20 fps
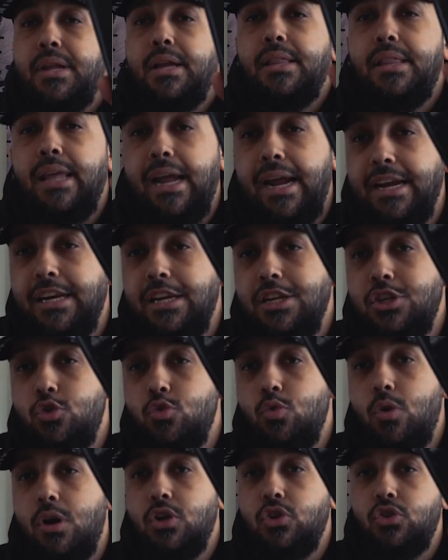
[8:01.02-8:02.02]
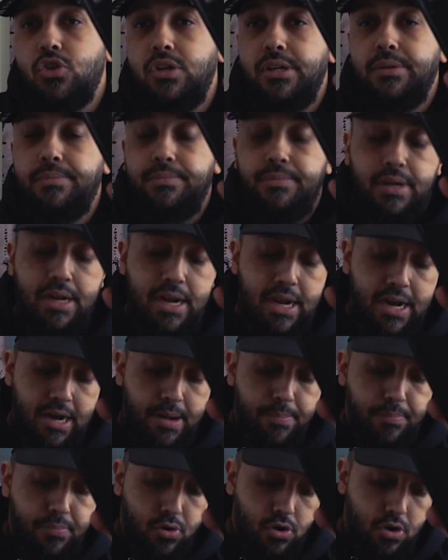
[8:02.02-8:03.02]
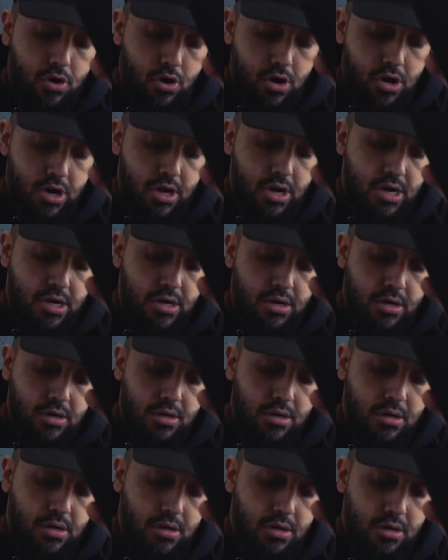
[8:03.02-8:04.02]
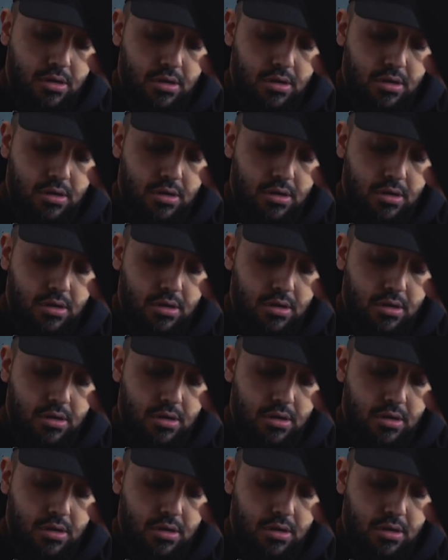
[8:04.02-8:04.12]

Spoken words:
the 8200 and I put on